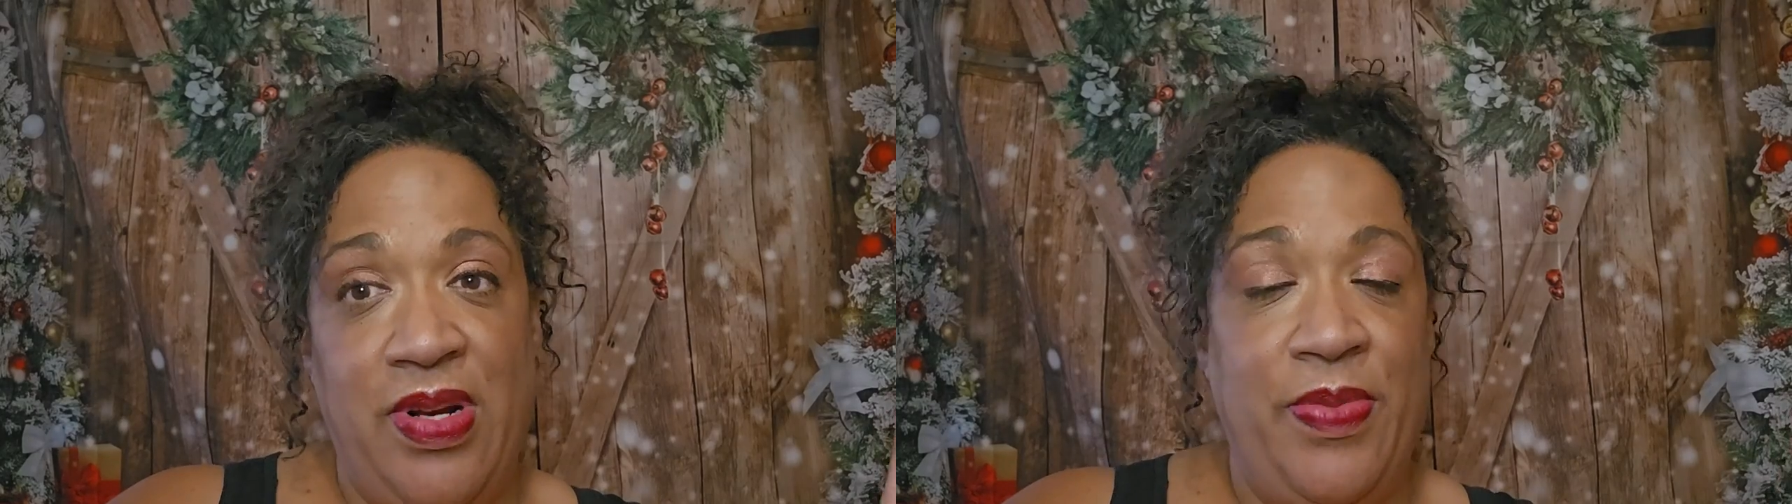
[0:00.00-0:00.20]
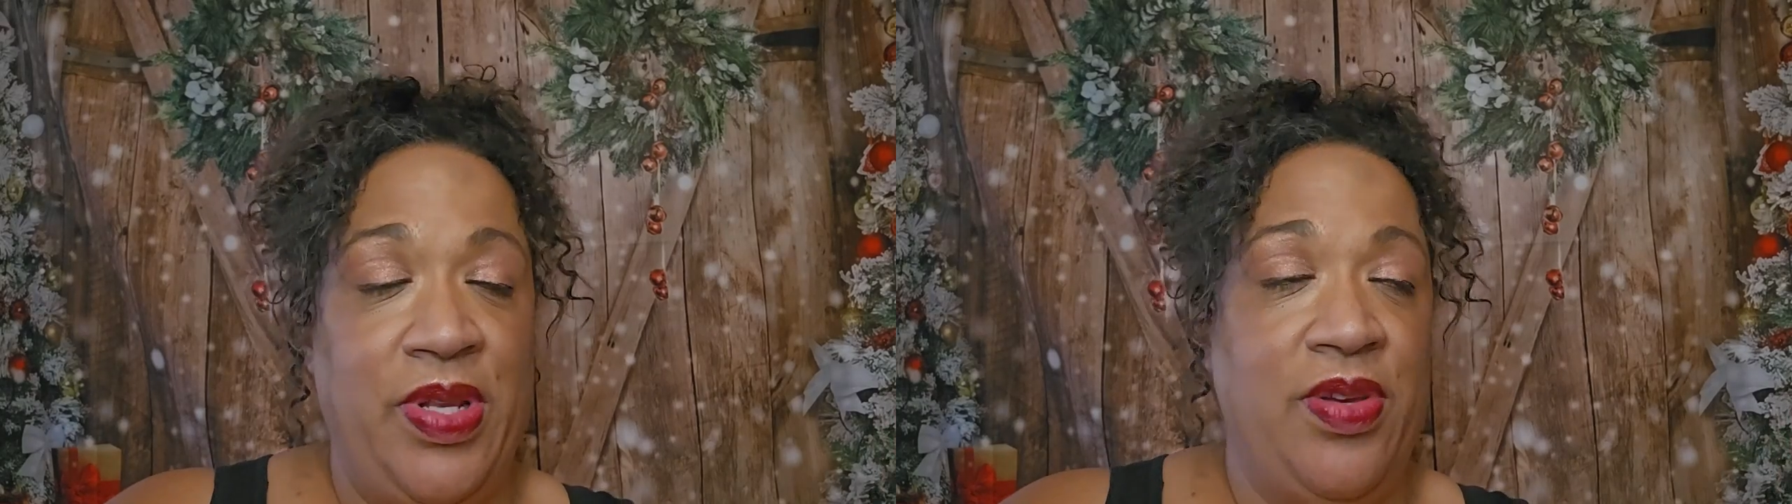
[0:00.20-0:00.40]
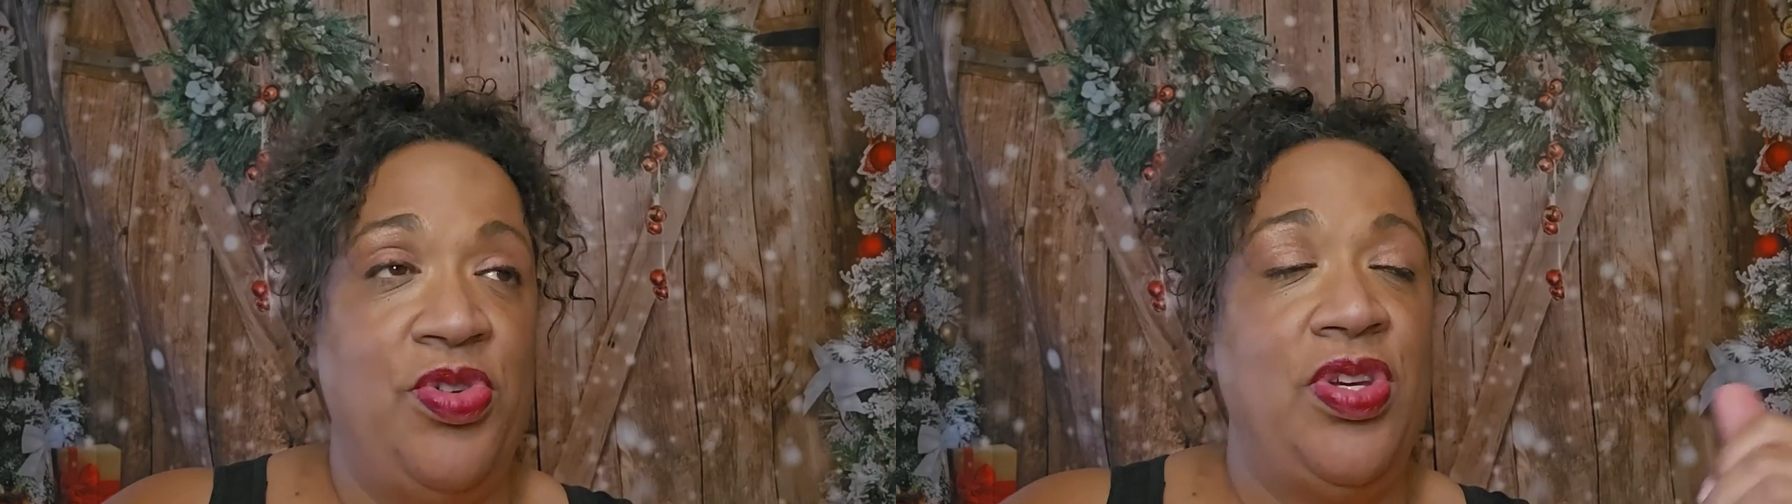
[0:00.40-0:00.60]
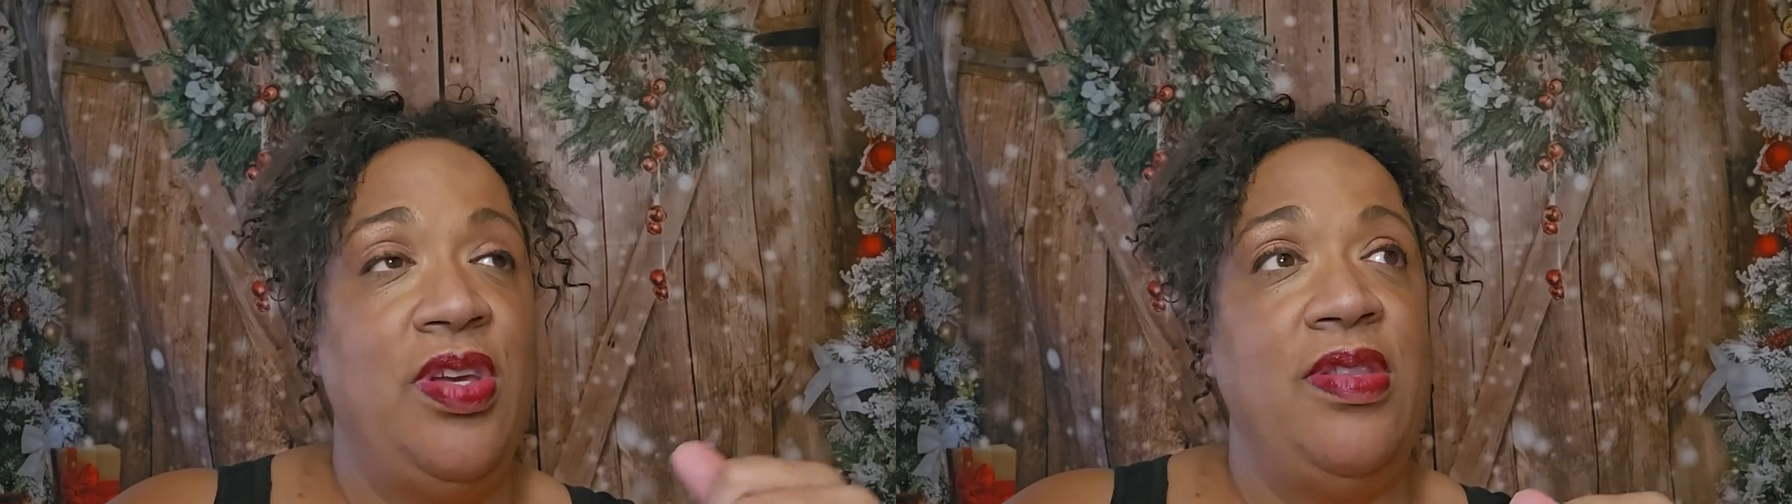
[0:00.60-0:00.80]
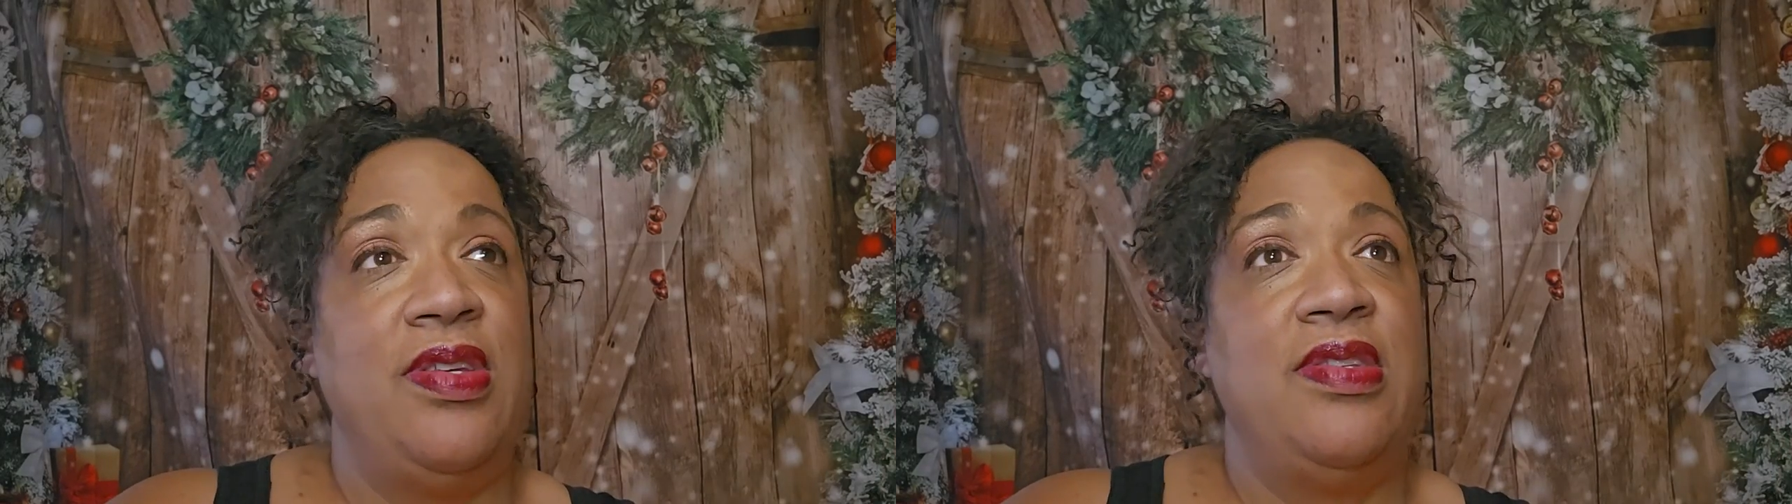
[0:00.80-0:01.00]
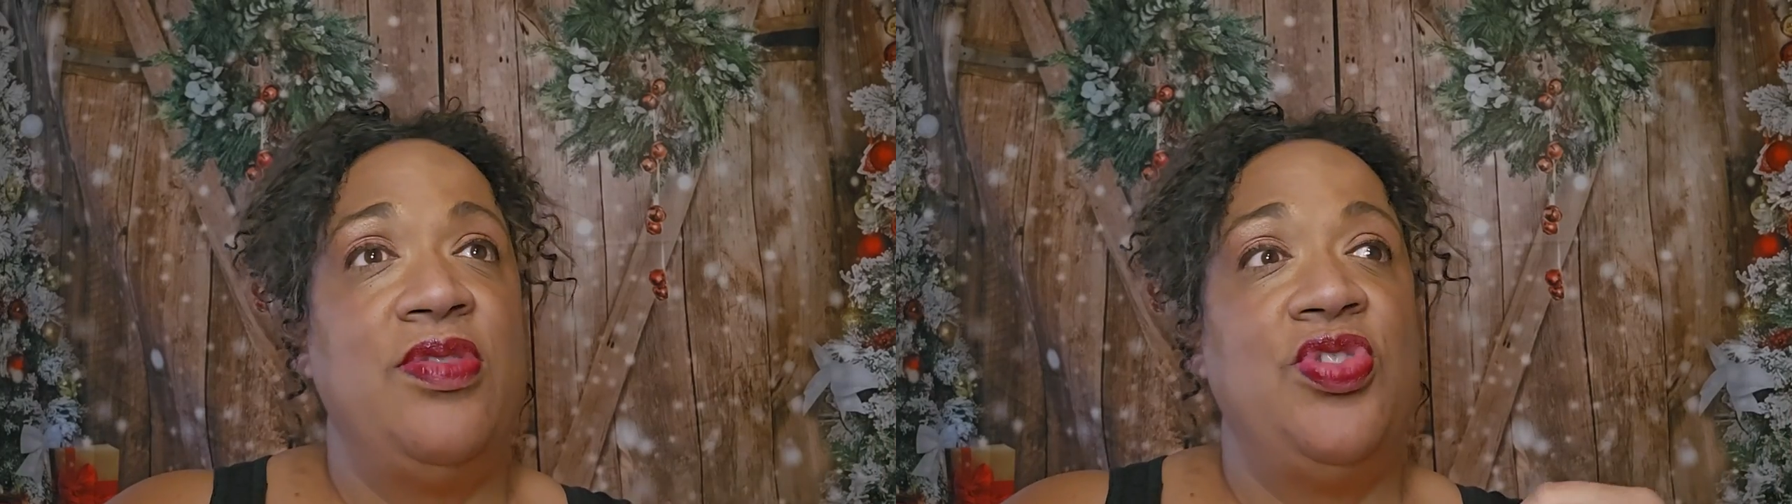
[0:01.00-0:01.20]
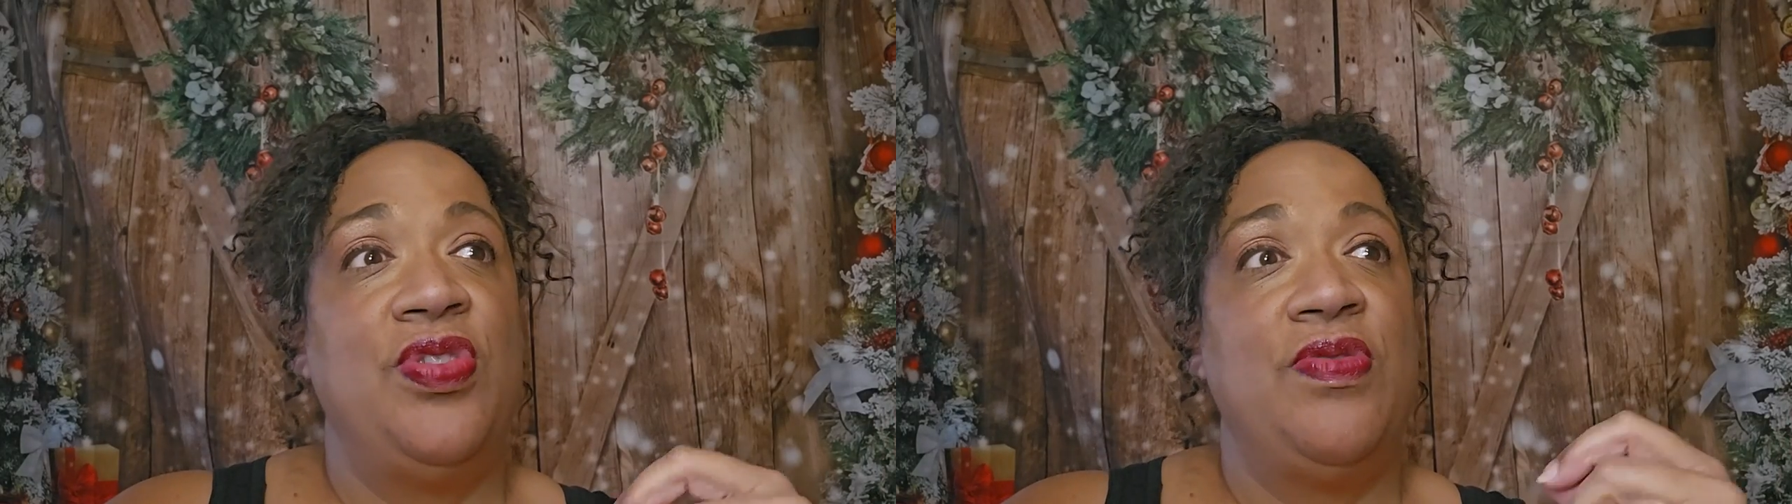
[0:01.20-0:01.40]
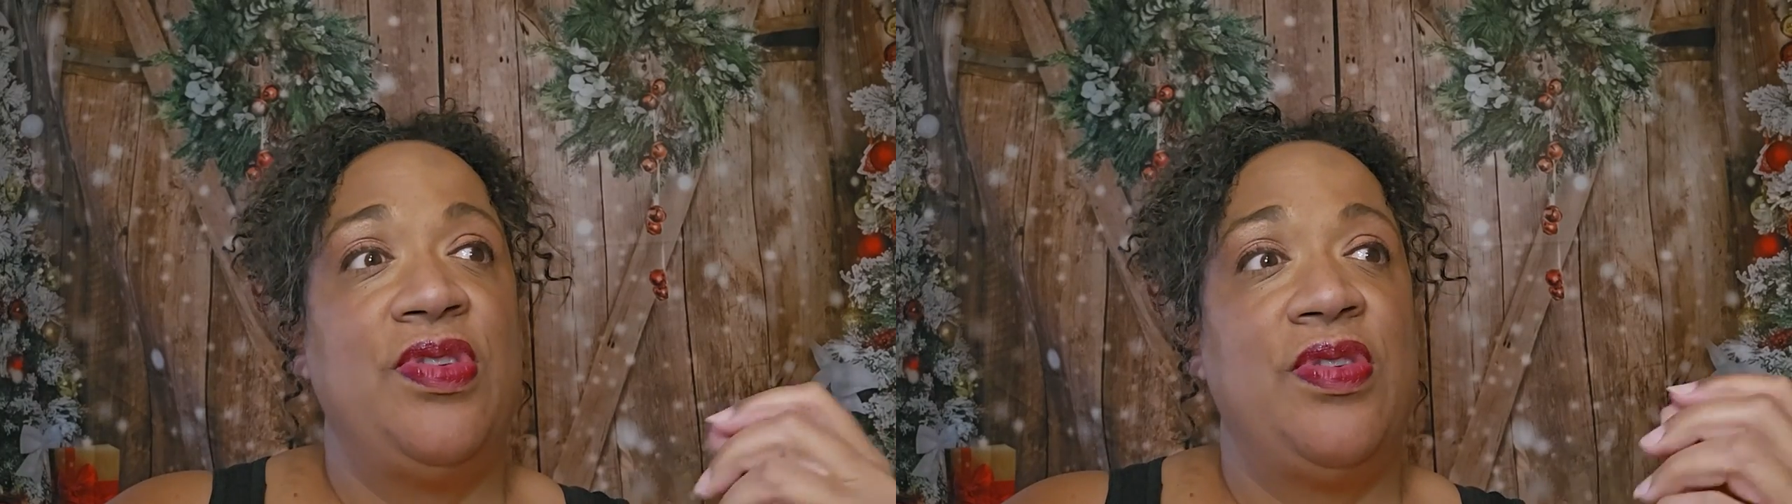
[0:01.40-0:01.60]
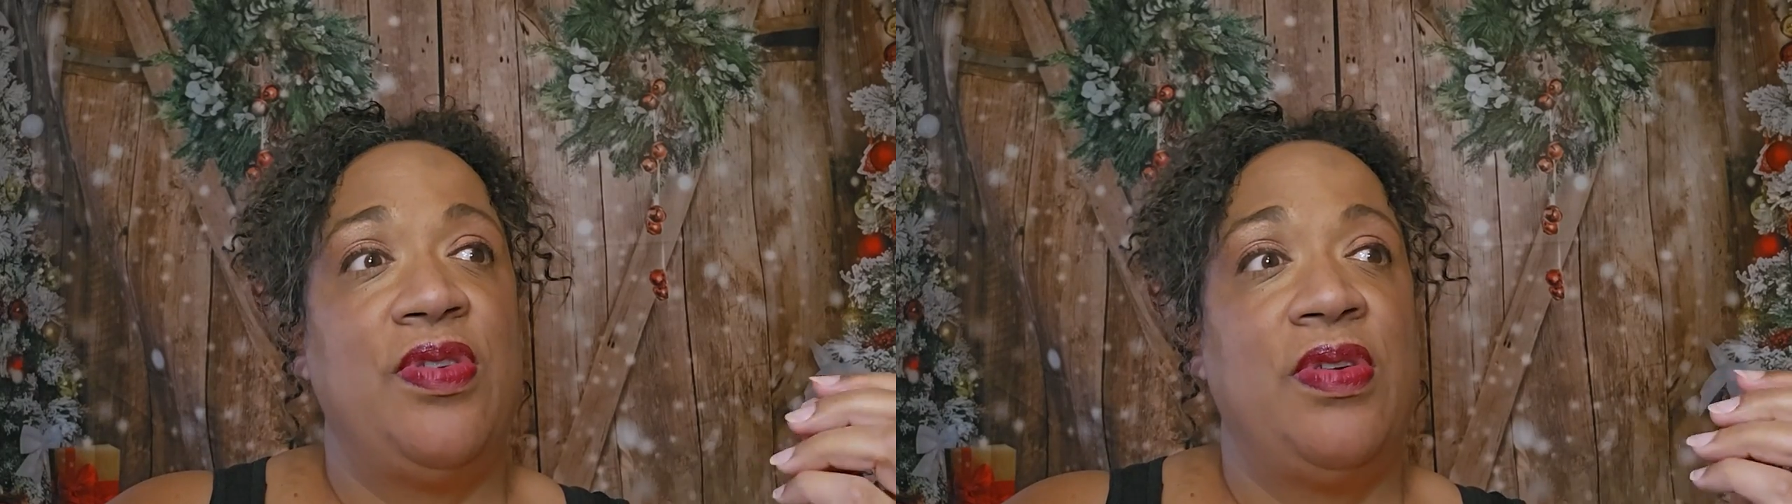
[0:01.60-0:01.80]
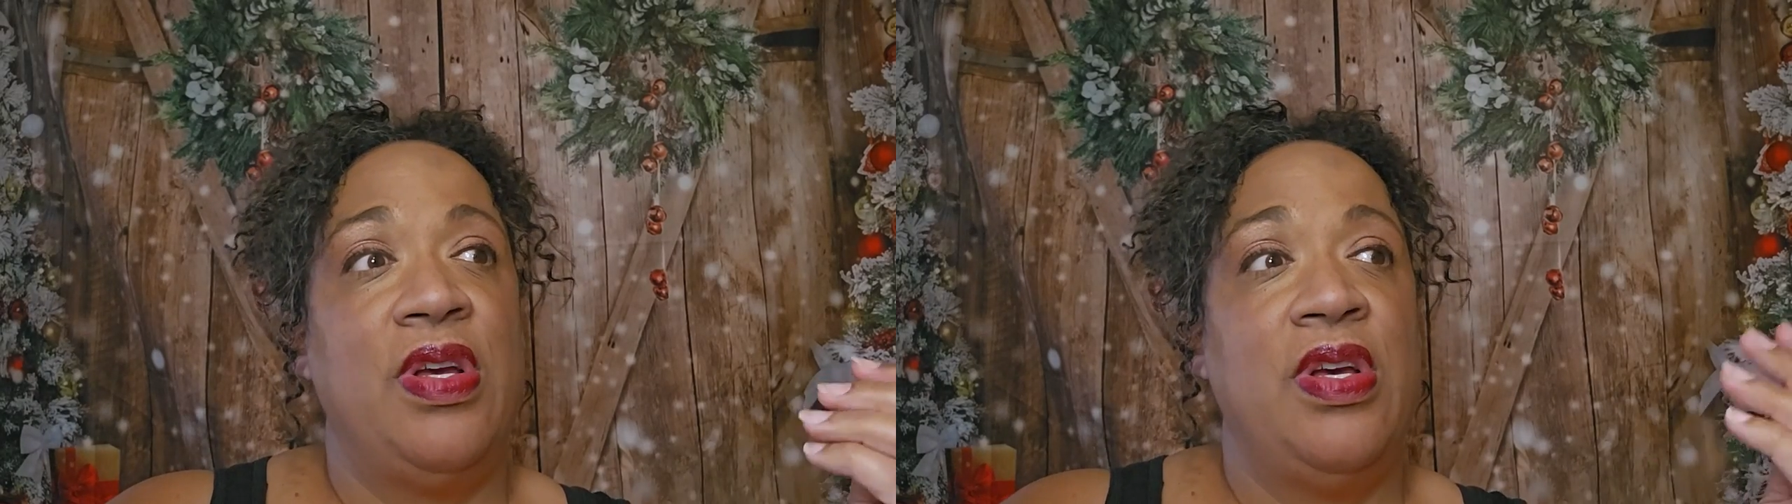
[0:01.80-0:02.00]
and I'm going to go show you this, and shows
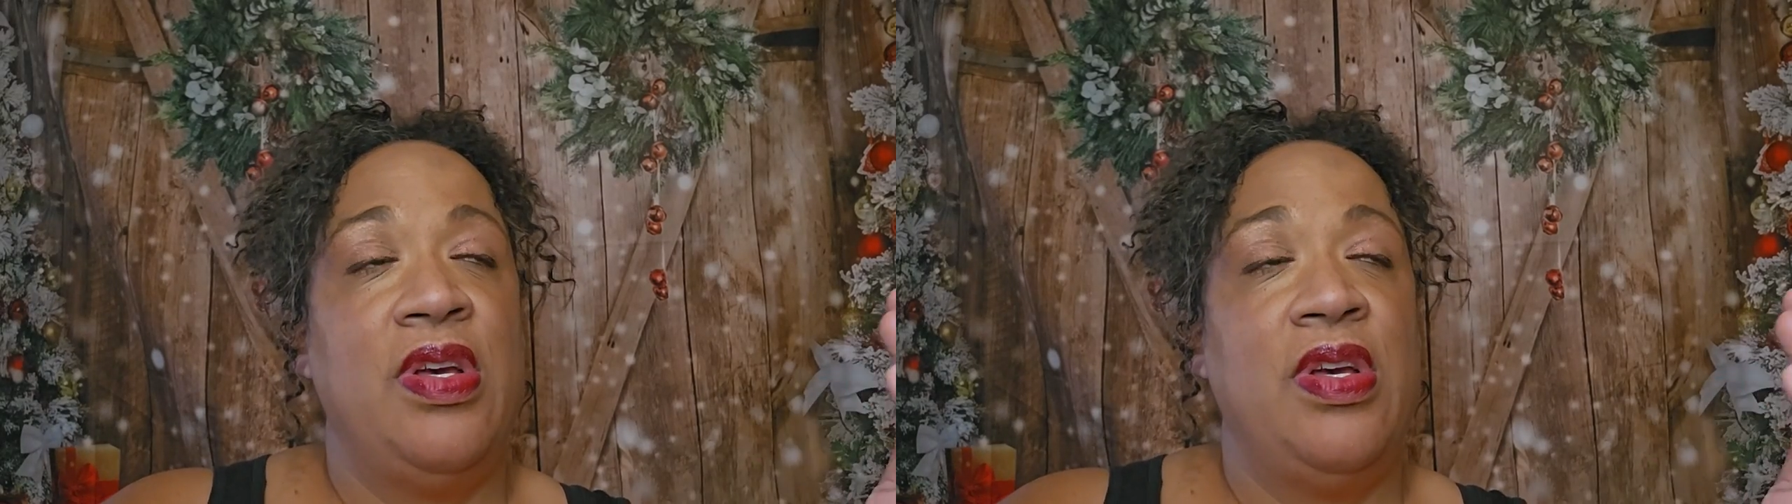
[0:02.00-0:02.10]
her